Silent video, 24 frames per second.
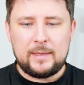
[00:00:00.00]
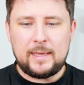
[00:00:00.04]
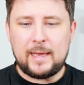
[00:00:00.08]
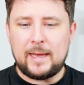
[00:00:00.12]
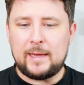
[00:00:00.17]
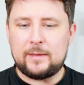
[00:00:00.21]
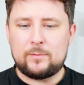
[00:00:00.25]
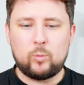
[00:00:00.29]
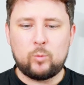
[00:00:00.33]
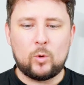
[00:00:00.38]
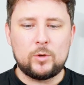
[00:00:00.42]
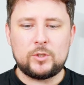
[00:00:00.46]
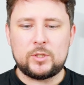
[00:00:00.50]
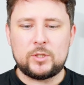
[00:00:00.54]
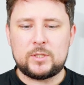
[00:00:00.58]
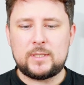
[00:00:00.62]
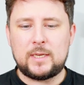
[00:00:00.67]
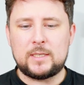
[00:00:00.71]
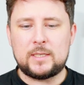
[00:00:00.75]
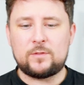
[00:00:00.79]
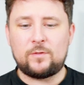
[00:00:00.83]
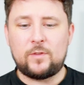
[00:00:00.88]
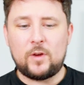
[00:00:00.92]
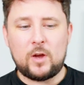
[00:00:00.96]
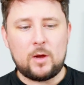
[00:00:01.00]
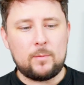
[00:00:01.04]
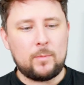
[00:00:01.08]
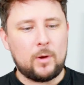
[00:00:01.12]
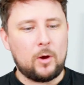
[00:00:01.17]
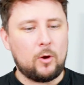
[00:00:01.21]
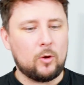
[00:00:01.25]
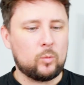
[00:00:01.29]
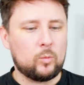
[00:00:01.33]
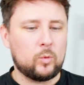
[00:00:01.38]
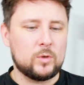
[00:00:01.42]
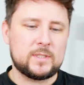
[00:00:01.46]
Yeah, one just says firm
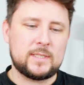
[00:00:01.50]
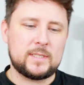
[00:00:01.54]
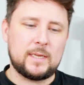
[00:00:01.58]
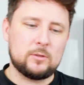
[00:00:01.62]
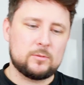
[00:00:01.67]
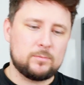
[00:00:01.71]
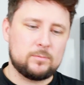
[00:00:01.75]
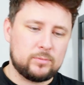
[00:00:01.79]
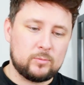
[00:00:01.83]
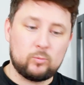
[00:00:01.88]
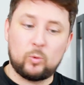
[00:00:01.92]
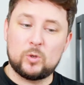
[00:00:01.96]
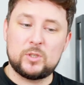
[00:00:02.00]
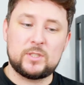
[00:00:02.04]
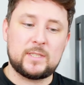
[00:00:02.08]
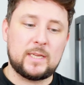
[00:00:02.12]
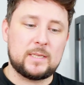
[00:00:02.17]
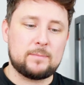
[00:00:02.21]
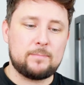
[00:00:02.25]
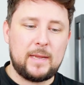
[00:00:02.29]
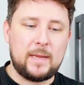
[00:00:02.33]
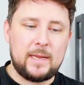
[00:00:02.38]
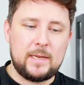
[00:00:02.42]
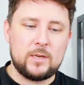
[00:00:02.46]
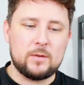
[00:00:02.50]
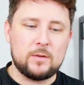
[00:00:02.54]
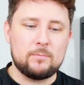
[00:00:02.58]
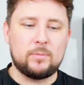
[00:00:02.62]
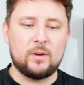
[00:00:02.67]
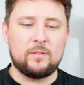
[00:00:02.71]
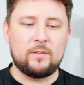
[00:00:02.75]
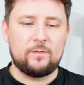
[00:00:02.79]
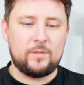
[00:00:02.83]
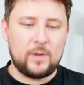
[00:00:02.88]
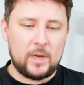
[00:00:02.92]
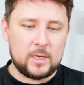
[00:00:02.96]
hold, one says medium,
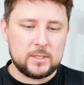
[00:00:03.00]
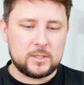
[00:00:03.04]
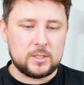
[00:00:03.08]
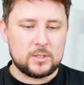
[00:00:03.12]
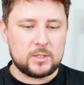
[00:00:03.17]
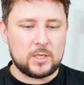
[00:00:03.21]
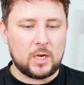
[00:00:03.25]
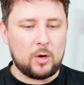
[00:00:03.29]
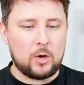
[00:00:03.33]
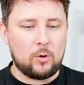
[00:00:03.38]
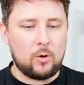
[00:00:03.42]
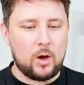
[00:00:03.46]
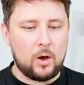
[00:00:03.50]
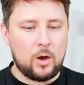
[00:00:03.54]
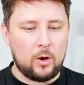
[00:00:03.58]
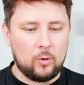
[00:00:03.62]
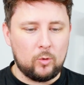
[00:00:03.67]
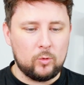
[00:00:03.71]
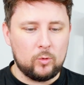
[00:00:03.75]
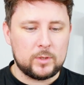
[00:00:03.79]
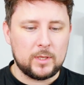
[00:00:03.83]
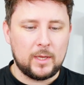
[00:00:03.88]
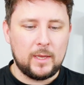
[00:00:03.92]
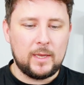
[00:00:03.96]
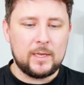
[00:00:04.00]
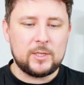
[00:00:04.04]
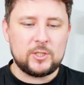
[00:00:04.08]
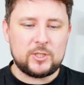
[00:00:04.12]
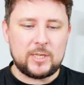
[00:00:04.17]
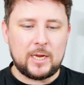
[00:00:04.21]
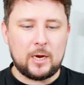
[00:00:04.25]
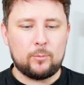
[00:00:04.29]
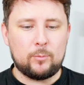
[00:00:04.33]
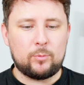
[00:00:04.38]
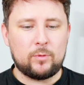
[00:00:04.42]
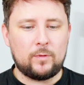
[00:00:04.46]
but versatile hold
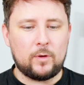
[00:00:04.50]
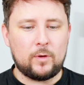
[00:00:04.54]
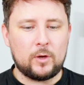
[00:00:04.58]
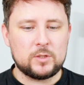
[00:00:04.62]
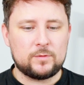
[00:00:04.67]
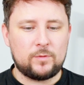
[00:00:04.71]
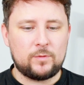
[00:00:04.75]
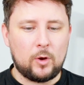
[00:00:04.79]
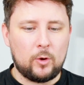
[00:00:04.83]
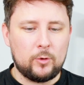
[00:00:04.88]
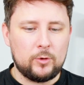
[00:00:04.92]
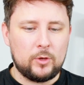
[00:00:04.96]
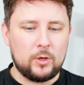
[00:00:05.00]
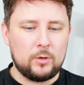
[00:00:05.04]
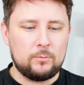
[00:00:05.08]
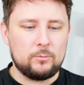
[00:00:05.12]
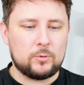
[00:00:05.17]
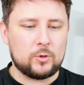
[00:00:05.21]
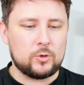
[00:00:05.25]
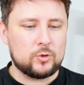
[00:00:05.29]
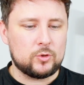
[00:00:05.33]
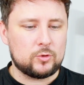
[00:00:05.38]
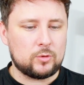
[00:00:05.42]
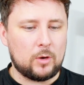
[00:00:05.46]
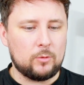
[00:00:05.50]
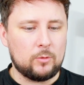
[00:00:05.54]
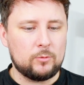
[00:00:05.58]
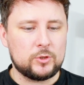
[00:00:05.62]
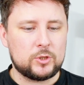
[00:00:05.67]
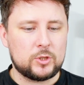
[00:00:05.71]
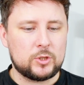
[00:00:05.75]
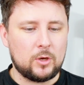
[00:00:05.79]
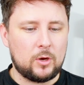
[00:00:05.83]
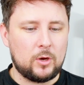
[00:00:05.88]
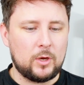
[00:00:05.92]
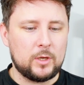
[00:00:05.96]
gel provides volume, control
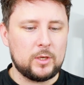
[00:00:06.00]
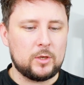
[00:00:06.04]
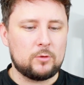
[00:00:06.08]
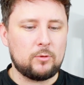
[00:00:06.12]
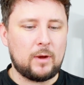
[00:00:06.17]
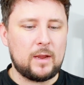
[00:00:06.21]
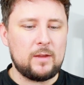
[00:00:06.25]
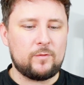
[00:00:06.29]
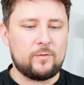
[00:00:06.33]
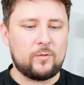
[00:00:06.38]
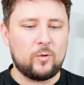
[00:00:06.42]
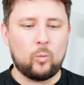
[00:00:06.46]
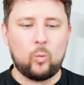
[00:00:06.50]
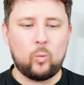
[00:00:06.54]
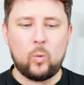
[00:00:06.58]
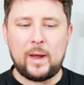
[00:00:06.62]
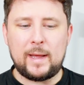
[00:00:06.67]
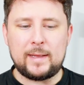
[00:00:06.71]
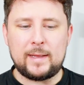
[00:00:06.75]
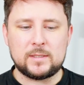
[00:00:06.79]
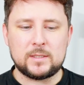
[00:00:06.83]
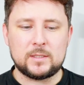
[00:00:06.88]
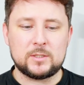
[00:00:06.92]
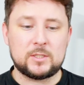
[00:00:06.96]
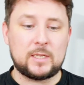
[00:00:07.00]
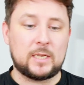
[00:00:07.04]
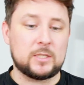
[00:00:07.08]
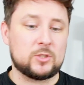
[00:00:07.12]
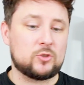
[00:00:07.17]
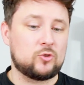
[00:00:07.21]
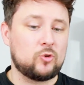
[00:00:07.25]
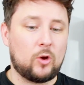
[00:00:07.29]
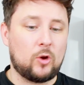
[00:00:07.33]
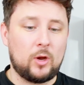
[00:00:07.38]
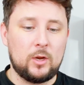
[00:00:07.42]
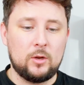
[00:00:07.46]
and shine. Great for wet
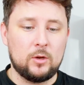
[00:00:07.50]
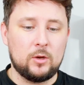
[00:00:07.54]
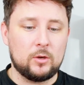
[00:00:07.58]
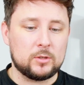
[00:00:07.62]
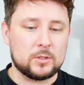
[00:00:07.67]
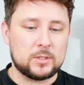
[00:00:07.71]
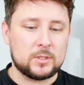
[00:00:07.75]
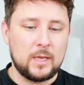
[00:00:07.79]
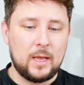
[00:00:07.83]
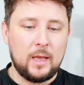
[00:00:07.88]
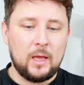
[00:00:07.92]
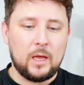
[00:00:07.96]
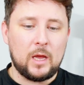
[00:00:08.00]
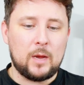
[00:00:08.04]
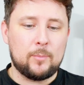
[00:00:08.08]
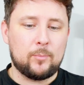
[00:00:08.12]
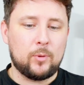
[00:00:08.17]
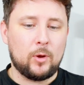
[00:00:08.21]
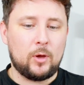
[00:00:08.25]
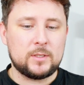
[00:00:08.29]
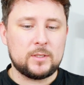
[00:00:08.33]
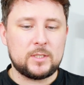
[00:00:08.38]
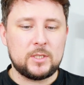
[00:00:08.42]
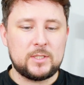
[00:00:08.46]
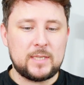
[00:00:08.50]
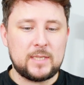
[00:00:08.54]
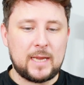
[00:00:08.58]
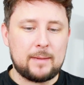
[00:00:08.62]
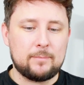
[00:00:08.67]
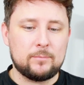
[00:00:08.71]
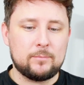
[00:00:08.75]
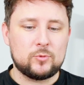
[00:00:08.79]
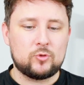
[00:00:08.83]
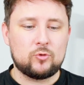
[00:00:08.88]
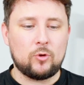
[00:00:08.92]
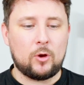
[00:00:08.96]
/ dry looks. Apply to
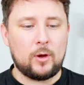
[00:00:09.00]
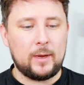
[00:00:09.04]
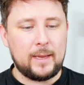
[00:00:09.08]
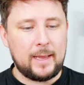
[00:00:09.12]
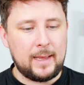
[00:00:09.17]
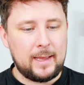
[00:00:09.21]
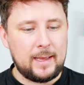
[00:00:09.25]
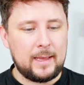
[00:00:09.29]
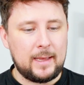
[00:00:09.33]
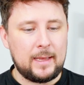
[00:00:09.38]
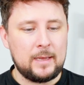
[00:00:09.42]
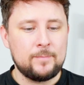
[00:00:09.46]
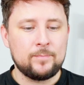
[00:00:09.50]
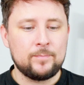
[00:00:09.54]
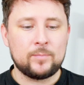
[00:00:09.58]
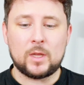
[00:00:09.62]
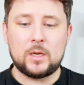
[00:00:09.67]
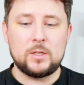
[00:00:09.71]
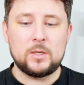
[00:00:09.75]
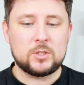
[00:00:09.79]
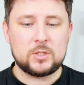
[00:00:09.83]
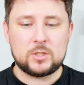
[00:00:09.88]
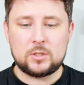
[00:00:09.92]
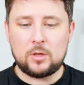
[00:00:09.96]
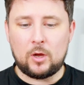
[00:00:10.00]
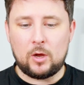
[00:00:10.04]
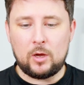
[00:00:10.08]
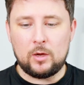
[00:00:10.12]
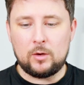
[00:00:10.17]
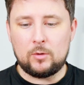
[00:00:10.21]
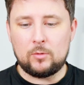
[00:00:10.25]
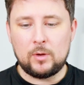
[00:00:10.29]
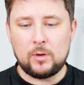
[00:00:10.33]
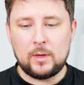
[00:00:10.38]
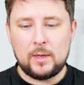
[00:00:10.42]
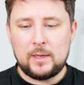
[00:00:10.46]
damp, dry hair and
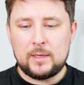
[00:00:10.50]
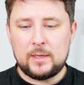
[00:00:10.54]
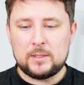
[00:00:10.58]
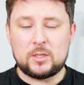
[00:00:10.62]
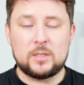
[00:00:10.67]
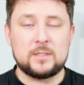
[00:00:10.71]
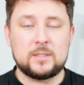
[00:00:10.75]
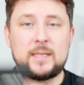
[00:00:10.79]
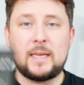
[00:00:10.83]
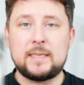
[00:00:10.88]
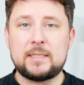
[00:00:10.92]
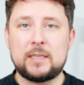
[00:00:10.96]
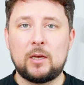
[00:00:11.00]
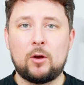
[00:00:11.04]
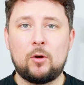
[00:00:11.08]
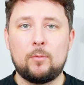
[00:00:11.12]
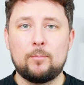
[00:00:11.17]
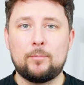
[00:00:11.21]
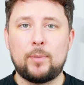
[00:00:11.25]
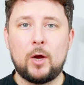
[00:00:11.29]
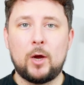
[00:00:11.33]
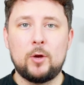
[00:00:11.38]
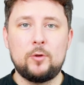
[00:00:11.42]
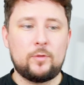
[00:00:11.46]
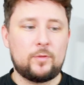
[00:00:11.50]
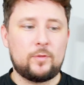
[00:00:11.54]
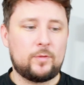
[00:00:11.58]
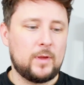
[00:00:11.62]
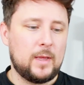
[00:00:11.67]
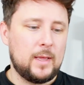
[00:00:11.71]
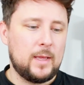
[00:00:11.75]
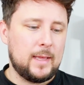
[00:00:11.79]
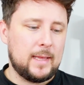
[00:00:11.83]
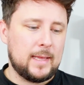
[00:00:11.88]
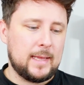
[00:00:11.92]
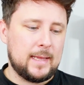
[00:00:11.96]
style. So it says it on
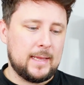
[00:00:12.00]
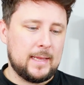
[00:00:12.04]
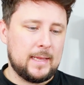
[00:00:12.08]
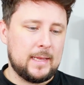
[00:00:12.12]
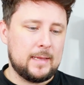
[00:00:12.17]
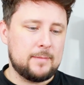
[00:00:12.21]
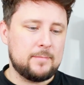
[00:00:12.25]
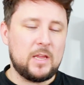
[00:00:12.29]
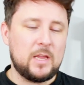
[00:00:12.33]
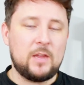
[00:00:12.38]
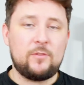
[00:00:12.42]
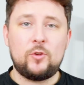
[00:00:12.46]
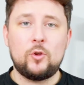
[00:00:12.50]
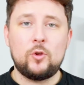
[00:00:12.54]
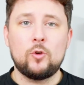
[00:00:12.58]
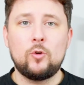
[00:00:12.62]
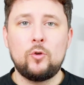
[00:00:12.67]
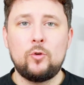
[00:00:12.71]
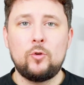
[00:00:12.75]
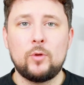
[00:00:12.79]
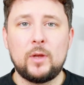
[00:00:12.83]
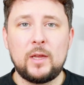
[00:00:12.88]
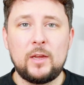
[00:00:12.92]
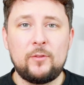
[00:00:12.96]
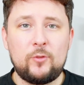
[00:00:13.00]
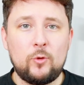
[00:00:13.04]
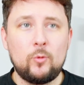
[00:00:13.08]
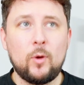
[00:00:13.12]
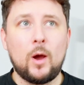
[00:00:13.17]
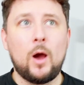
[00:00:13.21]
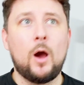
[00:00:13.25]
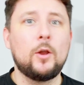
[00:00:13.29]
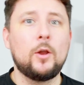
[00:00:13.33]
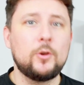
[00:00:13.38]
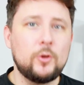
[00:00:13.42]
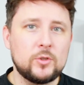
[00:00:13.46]
both. If
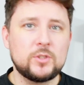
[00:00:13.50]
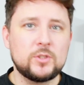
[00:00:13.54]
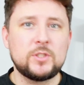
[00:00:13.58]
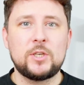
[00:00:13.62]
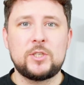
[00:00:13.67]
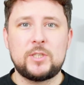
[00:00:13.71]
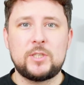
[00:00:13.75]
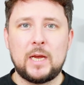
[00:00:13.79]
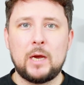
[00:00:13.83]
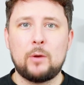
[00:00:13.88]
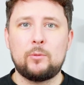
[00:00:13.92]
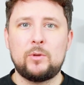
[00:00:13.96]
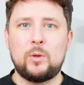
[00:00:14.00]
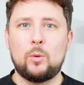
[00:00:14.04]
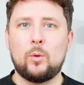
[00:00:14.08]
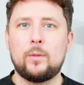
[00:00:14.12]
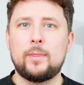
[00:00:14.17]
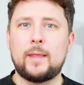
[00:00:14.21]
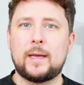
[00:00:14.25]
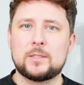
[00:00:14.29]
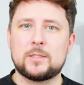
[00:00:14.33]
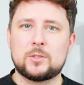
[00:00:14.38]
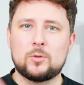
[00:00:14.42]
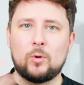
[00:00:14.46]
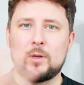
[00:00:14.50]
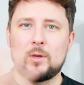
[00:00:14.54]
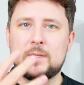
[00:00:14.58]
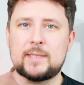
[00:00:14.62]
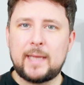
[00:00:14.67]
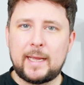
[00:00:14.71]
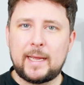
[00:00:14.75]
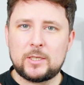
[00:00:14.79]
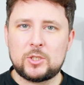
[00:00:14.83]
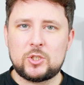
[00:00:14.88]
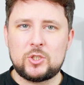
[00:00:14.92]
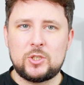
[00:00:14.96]
you aren't using the gel and you want that sort of
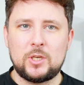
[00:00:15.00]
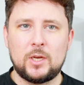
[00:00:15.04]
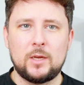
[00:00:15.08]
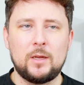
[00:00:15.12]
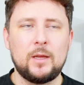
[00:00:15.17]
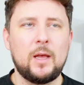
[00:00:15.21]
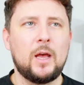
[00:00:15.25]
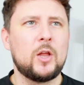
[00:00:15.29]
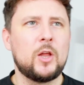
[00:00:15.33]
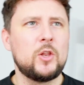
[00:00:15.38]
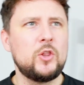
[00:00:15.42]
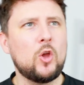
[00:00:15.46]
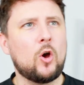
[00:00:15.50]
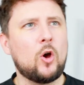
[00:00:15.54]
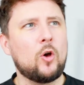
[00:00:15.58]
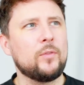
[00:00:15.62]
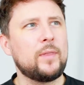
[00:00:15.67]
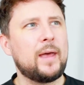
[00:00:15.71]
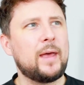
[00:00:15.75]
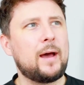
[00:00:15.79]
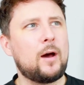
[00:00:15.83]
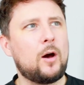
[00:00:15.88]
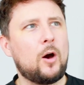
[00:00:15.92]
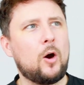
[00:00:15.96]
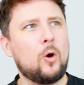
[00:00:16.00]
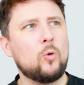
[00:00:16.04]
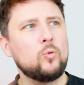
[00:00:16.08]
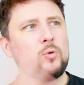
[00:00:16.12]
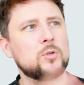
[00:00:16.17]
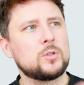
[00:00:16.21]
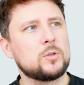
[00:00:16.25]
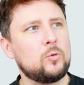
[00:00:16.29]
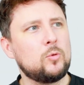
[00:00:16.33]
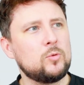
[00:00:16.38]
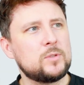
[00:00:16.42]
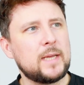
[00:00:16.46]
texture, not that
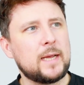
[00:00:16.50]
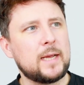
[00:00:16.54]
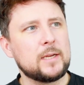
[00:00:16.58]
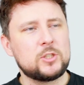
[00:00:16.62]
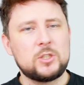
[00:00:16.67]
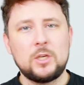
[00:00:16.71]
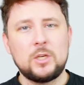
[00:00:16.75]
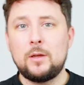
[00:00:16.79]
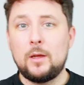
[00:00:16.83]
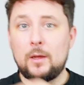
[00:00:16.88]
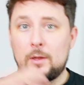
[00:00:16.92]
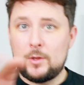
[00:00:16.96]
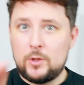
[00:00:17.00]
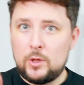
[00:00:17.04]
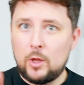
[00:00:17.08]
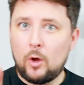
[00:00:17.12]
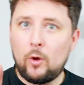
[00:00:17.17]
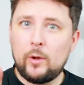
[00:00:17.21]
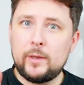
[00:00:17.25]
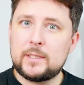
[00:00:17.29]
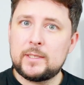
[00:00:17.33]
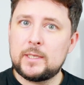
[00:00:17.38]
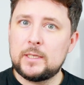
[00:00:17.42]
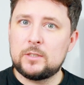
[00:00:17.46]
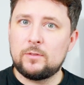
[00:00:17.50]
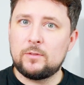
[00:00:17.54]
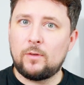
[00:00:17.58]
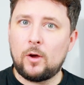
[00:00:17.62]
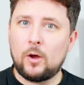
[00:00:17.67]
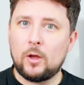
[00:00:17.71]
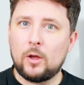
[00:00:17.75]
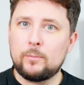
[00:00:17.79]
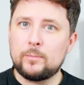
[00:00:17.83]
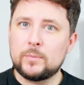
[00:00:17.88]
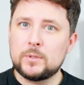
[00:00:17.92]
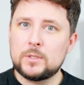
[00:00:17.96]
old school texture, 90s
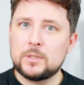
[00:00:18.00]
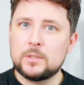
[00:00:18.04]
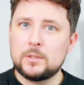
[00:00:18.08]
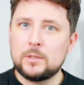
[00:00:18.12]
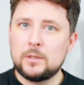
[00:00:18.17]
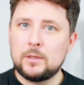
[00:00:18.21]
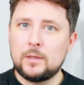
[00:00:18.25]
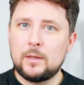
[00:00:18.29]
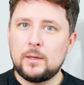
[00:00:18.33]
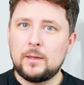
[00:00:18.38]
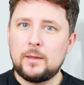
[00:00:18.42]
vibes.